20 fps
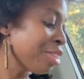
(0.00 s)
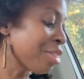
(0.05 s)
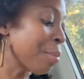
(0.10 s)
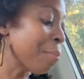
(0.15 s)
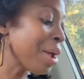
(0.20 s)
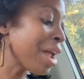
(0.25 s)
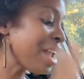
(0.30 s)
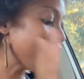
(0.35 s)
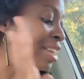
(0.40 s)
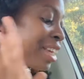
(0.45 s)
the
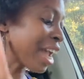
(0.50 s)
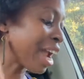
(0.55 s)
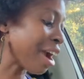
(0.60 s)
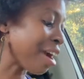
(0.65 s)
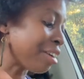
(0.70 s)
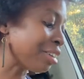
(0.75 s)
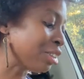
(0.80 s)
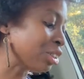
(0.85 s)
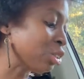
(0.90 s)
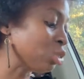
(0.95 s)
main
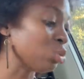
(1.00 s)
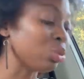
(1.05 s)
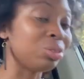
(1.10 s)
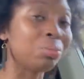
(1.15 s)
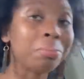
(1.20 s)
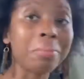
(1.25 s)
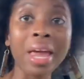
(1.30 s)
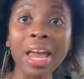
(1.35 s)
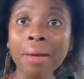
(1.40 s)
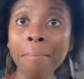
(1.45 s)
characters was
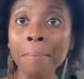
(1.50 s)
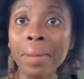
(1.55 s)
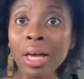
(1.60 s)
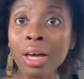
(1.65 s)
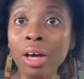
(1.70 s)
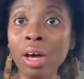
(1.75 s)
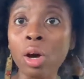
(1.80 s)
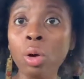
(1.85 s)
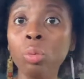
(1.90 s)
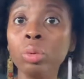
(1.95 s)

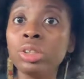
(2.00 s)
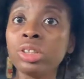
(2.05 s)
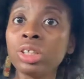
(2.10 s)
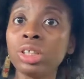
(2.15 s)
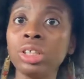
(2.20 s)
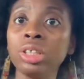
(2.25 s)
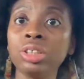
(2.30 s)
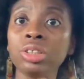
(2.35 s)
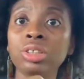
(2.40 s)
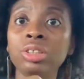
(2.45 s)
Maybelle, which
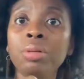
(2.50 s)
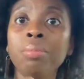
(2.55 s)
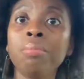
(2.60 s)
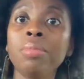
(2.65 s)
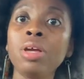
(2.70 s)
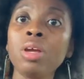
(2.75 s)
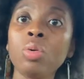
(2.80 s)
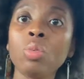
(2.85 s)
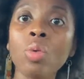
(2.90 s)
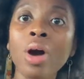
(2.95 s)
is the
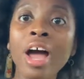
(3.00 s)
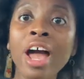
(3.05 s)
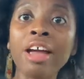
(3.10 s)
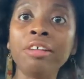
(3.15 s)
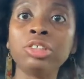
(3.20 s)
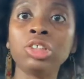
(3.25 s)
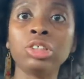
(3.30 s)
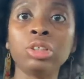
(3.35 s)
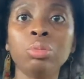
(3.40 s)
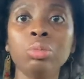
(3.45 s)

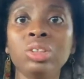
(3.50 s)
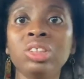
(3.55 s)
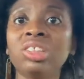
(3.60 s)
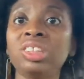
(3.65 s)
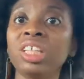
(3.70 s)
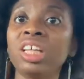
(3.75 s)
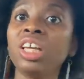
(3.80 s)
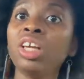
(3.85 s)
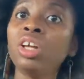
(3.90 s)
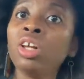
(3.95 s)
midwife. She was
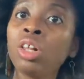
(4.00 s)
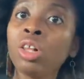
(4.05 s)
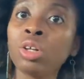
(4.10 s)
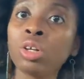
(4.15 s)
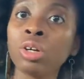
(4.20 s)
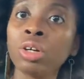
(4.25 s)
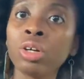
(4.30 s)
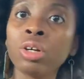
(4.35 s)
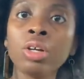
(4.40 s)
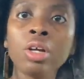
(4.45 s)
the
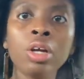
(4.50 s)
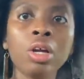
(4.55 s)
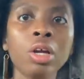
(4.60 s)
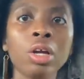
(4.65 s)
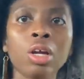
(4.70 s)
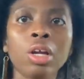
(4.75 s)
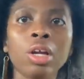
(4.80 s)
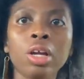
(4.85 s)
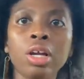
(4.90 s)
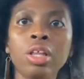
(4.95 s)
healer
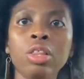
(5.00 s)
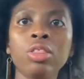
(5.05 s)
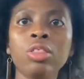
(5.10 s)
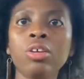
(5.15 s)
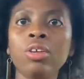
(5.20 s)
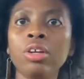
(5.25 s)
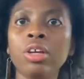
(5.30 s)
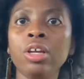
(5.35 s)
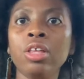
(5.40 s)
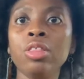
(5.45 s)
at
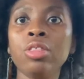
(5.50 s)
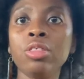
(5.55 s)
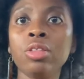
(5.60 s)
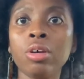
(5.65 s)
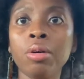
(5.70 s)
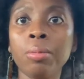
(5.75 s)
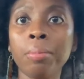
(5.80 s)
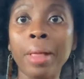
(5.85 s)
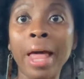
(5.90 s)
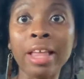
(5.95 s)

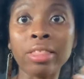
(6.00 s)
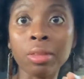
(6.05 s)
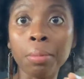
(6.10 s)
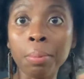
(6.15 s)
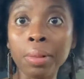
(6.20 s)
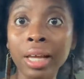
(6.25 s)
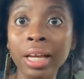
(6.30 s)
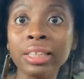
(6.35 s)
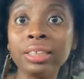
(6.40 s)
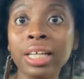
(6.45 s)
the
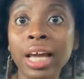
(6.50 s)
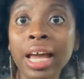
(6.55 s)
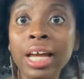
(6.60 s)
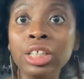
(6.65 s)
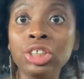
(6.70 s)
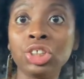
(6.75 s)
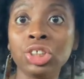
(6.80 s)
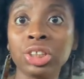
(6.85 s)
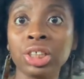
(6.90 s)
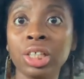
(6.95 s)

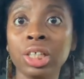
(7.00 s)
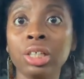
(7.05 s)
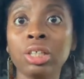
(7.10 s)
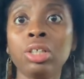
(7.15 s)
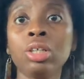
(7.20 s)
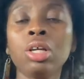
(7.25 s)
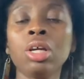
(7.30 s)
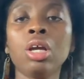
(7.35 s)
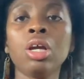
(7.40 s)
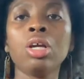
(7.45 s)
plantation.
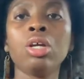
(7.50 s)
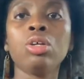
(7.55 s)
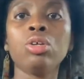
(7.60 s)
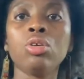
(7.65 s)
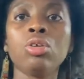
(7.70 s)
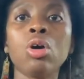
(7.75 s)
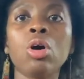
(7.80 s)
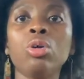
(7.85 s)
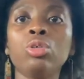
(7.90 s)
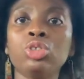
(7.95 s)

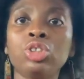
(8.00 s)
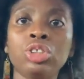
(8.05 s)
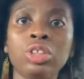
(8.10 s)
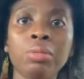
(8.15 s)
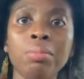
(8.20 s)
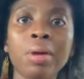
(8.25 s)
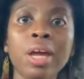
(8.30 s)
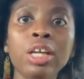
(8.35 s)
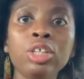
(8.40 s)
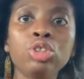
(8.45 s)
You know, she
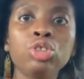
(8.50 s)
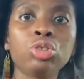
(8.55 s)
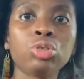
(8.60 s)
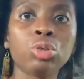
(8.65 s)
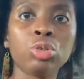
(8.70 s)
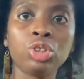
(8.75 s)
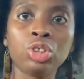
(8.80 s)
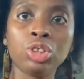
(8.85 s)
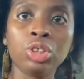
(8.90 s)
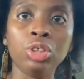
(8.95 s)
made
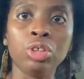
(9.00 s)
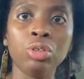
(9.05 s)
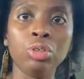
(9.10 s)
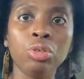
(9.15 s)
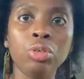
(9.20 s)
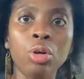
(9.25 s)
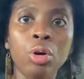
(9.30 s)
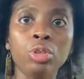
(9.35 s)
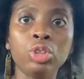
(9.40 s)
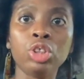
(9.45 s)
sure
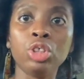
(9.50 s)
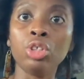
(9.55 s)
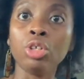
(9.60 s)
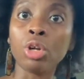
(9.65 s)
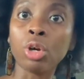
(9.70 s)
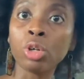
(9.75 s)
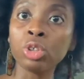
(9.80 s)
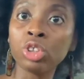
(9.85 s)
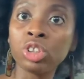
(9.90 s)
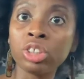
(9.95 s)
she
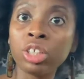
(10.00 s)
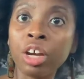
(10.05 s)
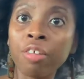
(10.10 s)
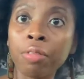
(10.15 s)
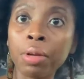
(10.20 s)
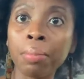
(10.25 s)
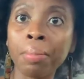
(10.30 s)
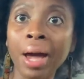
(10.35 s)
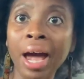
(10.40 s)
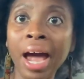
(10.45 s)
nursed
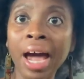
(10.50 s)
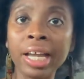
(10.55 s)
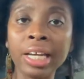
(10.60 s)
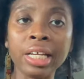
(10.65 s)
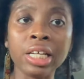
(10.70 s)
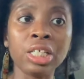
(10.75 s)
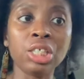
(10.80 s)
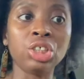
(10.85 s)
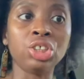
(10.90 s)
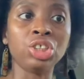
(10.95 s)

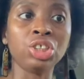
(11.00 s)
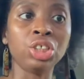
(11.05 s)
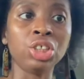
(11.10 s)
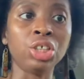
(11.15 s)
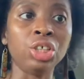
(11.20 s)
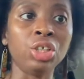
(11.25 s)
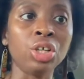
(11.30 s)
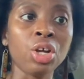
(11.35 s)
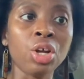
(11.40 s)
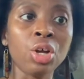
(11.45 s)
everybody.
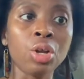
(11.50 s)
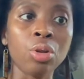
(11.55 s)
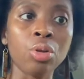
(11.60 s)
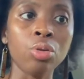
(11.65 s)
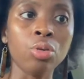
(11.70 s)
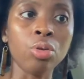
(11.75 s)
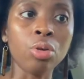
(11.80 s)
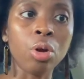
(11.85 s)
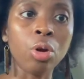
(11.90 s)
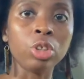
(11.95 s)
She,
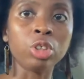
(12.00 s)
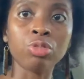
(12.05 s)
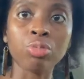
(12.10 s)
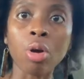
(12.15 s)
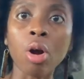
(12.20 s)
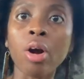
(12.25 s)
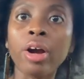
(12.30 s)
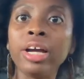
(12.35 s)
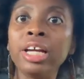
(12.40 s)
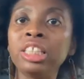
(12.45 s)
you know, as
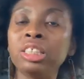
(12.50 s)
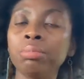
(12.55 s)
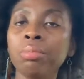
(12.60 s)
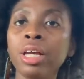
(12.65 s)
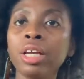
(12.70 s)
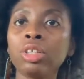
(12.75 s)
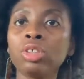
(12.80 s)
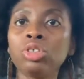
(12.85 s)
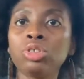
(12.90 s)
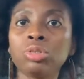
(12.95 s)
far as
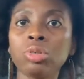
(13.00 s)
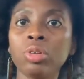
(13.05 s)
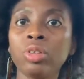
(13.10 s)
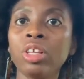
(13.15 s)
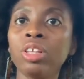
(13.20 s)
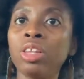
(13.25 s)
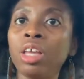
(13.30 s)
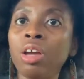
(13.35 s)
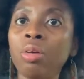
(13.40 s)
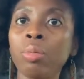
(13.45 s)
making sure
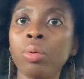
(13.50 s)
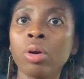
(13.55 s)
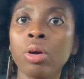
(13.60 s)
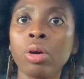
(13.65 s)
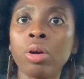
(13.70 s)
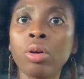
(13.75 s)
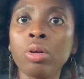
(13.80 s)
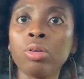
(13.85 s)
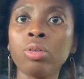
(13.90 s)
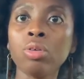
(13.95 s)
that they
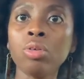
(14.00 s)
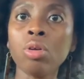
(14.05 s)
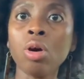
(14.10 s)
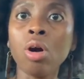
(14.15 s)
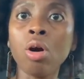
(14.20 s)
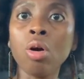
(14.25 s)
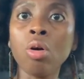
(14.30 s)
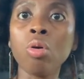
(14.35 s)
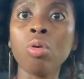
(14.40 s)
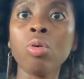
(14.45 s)
were, you
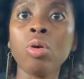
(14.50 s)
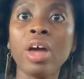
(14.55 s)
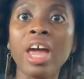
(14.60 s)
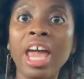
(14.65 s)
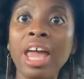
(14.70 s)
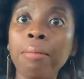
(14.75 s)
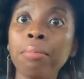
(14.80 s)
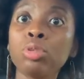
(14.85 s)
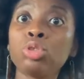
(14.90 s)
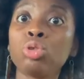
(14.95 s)
know,
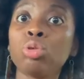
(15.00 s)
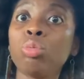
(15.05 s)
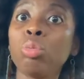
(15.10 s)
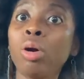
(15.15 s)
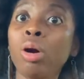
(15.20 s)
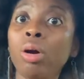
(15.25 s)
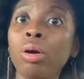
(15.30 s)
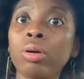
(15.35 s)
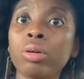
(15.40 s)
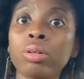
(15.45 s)
able to
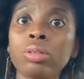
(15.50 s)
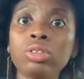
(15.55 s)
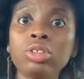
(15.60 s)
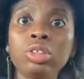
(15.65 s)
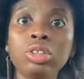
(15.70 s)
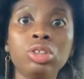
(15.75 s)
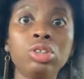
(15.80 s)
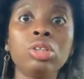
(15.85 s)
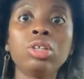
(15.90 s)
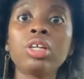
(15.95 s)
work.
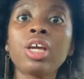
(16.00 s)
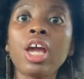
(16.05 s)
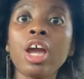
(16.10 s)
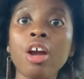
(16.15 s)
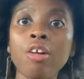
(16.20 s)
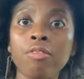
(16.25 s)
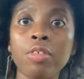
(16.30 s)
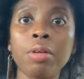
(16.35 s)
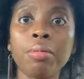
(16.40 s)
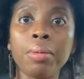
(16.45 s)
She took
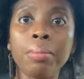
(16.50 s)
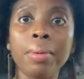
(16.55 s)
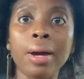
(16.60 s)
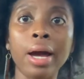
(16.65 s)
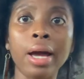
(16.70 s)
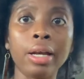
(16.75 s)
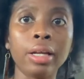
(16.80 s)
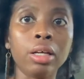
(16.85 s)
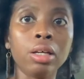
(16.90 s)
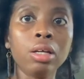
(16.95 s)
care of
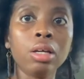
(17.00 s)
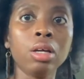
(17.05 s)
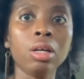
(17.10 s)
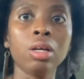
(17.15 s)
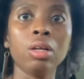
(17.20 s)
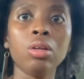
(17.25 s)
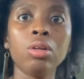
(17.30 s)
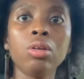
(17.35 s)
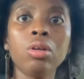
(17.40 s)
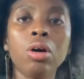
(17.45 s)
everybody.
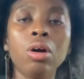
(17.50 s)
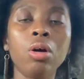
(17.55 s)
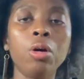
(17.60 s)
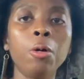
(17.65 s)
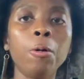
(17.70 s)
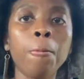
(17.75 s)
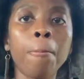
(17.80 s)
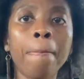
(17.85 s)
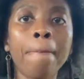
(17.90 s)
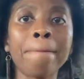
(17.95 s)
You
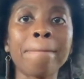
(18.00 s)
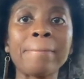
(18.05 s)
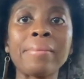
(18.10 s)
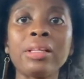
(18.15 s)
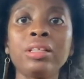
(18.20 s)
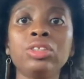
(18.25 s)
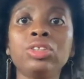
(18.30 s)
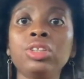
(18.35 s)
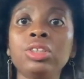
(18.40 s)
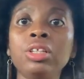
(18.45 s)
know,
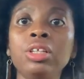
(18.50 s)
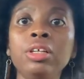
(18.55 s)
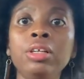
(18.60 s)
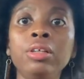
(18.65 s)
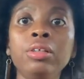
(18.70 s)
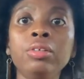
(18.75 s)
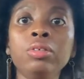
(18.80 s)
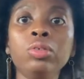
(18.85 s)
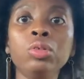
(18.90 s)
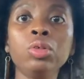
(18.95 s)

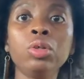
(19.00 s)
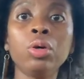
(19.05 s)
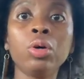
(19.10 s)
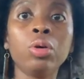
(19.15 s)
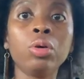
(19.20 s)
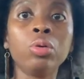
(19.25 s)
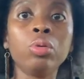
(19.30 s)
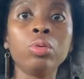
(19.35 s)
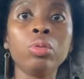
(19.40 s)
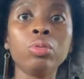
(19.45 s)
she, you
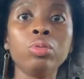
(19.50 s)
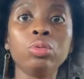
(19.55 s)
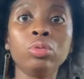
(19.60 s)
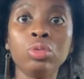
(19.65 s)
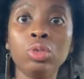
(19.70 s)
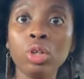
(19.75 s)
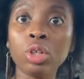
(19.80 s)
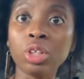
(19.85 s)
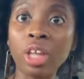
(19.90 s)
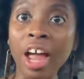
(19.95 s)
know,
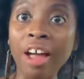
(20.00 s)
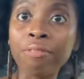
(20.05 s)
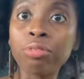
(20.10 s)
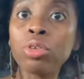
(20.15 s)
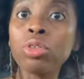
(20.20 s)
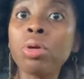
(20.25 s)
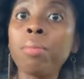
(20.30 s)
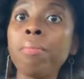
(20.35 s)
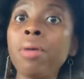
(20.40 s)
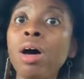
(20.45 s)
looked
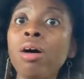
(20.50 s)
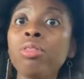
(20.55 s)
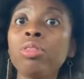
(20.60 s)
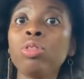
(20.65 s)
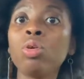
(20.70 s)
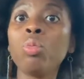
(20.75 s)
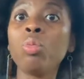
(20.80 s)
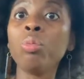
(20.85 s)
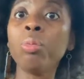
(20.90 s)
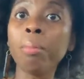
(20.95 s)
after the
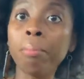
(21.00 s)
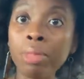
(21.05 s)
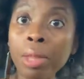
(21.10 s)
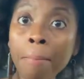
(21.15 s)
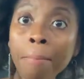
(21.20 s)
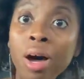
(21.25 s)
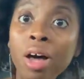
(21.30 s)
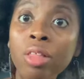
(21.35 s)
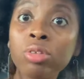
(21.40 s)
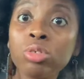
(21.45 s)

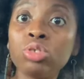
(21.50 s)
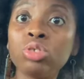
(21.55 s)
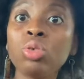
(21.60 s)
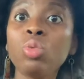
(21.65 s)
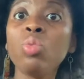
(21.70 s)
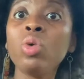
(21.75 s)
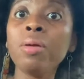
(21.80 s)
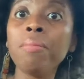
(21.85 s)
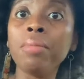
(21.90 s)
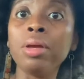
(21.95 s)
mothers, the
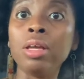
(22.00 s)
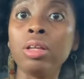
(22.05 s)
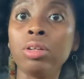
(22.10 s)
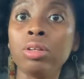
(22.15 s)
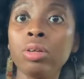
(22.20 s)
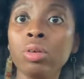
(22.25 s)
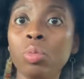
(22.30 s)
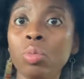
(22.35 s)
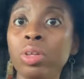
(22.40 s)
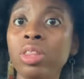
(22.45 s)
women,
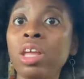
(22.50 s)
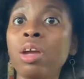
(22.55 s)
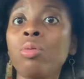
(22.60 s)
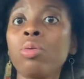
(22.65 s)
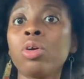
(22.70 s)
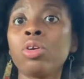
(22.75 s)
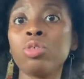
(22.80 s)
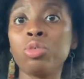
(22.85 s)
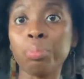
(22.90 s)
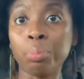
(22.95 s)
when they
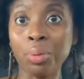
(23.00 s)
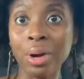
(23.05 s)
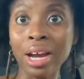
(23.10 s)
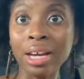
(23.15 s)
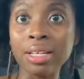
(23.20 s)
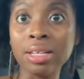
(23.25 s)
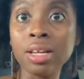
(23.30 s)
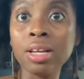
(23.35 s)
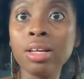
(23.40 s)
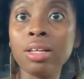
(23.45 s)
were
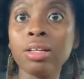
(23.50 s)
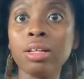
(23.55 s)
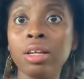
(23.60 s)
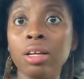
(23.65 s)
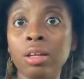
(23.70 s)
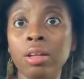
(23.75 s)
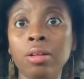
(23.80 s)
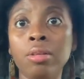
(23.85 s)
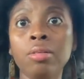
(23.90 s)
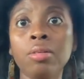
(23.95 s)
pregnant,
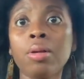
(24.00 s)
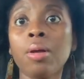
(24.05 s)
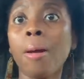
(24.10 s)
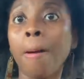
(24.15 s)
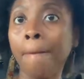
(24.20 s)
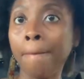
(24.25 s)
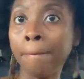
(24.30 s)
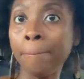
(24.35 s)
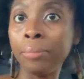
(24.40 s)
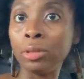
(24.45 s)
and
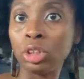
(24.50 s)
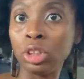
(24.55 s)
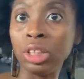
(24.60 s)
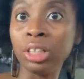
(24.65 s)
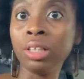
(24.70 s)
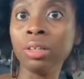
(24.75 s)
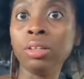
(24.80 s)
she